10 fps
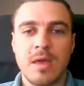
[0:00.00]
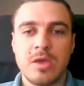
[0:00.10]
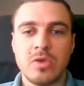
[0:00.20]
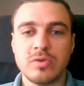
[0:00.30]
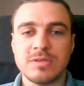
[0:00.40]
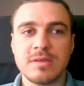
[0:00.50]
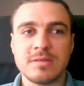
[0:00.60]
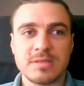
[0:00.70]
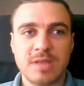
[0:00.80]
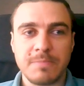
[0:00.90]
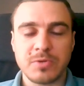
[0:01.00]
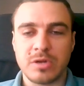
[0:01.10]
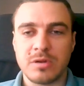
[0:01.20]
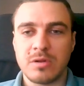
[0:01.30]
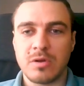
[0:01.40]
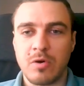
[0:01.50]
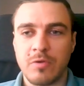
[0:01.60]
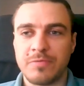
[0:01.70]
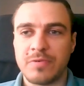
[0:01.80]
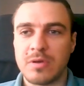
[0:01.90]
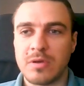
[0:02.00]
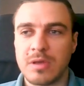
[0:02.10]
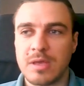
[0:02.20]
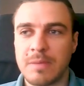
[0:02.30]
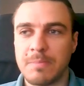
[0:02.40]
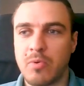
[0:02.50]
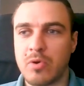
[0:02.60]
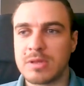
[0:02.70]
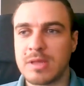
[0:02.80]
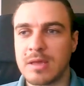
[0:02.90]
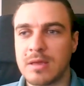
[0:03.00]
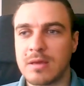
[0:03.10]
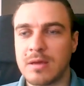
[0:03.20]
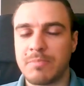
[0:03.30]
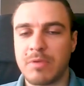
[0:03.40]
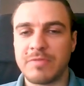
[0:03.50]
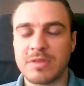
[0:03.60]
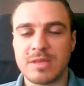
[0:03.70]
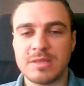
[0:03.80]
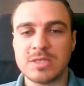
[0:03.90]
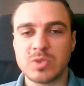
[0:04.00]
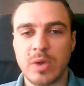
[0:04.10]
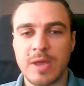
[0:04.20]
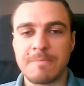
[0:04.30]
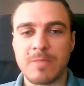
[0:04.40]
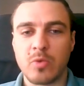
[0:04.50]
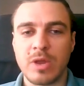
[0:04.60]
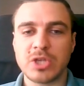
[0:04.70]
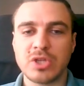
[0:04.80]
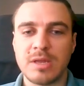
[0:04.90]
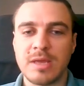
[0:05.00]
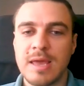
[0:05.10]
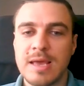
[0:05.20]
Using this option of importing a private key this way will actually